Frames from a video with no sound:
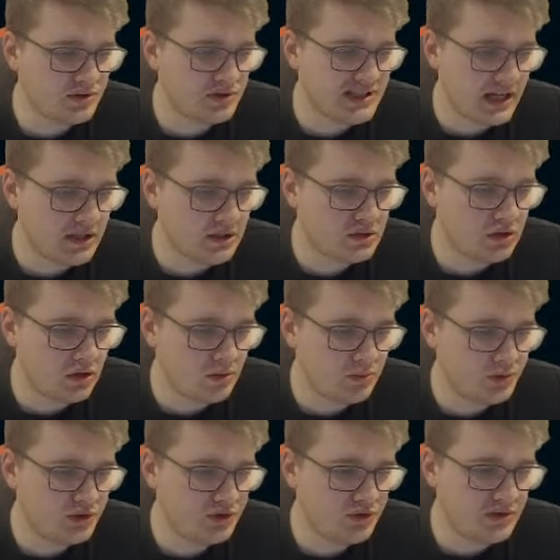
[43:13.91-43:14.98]
So Shadow
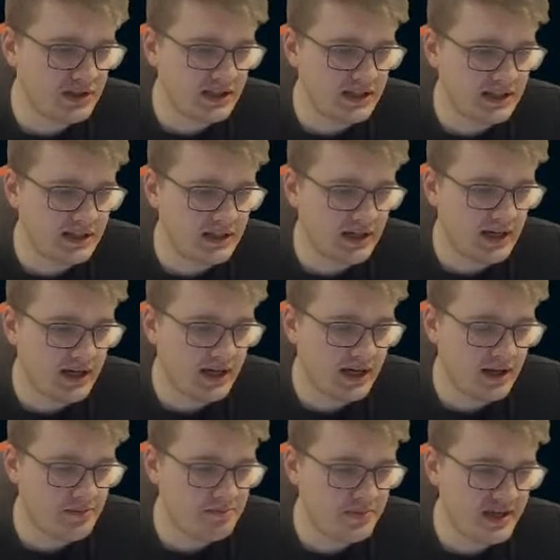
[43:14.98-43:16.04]
Clone would do
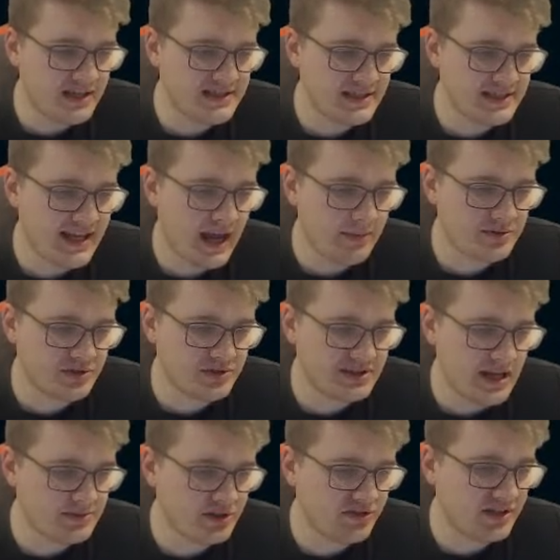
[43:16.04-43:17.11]
the PSS capture
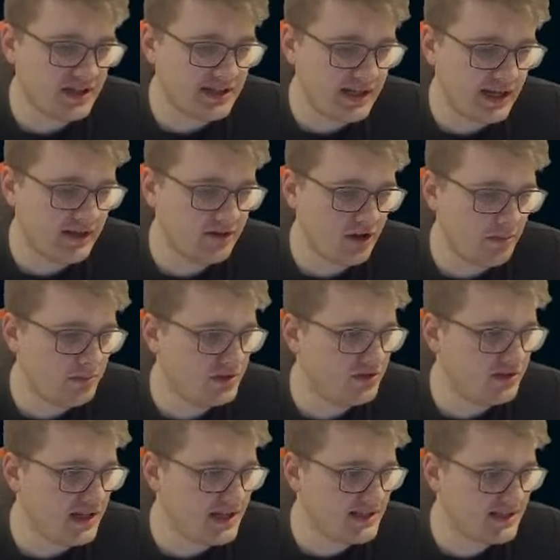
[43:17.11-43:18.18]
snapshot technique and dump it
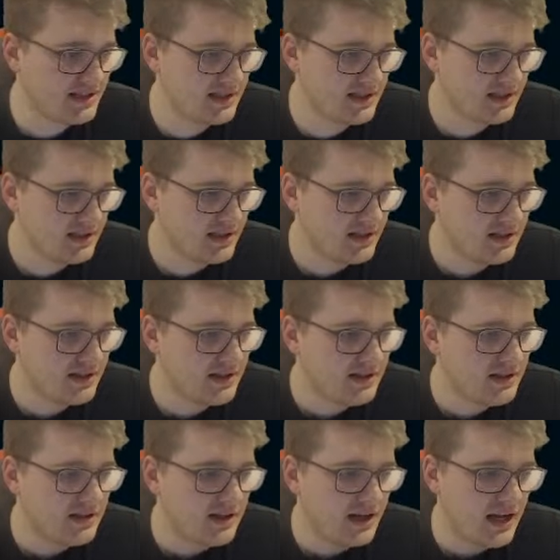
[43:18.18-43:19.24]
to disk.
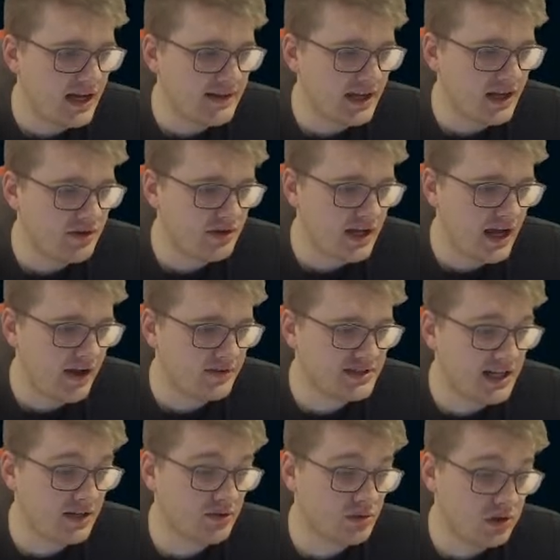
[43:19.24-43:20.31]
And then you have
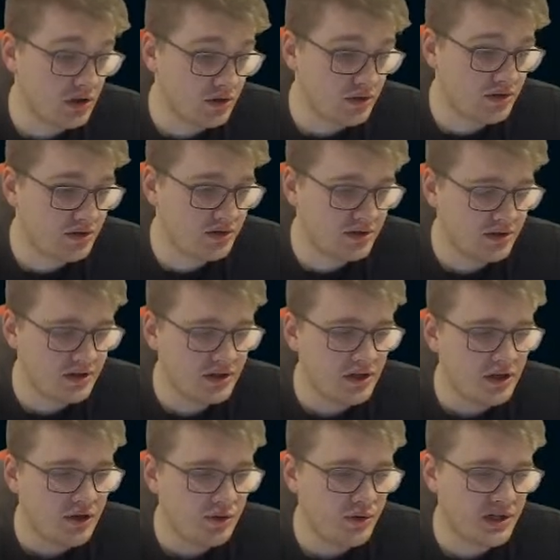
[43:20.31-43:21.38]
Shadow Cloak,
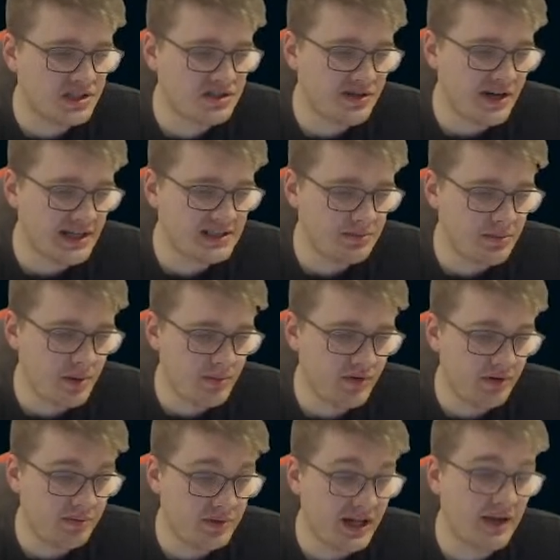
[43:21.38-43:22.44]
who extracts the
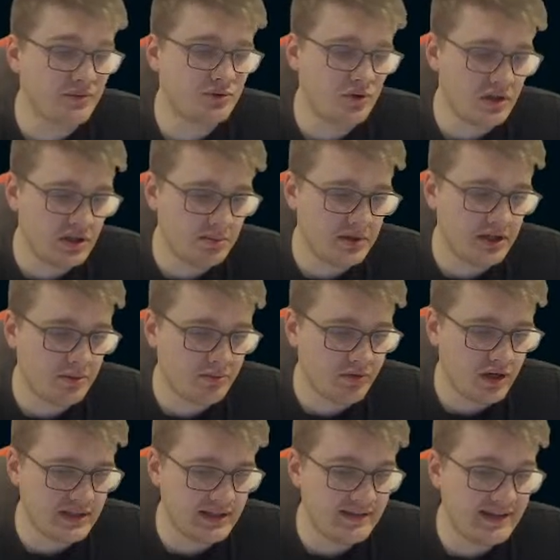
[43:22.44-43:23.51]
memory without calling Mindump
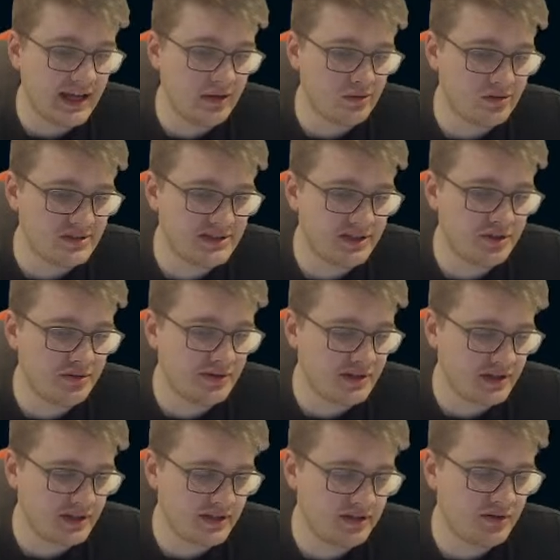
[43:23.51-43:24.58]
Write and downloads it
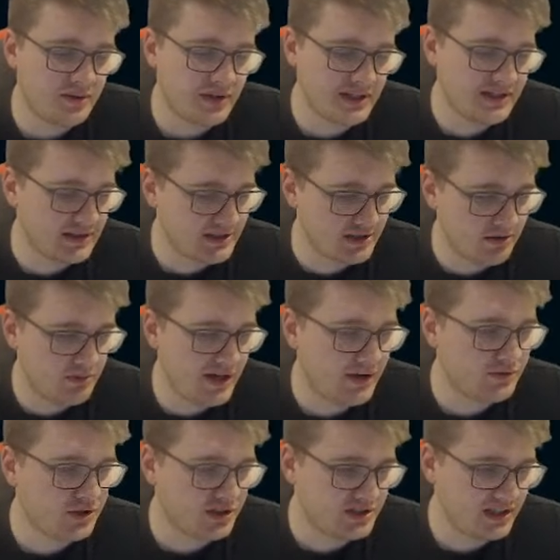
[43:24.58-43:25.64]
to the Ratel server
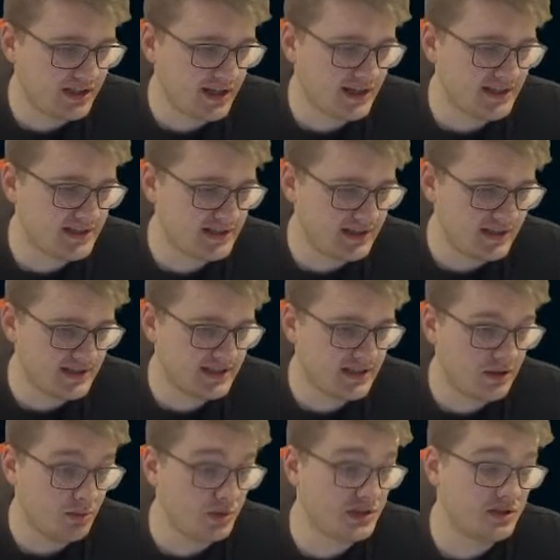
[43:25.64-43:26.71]
without touching the disk,
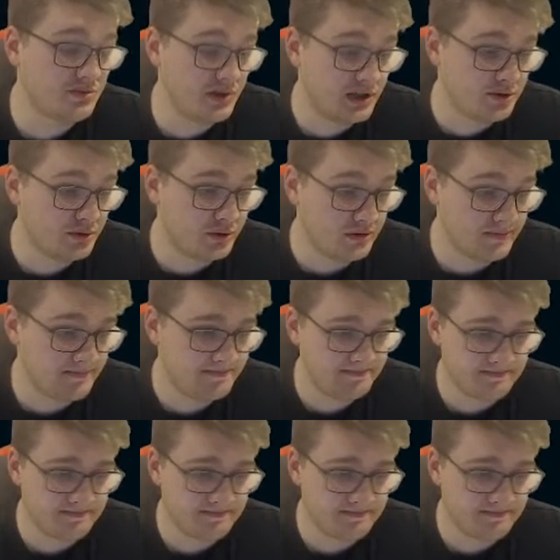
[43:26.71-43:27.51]
which is really cool.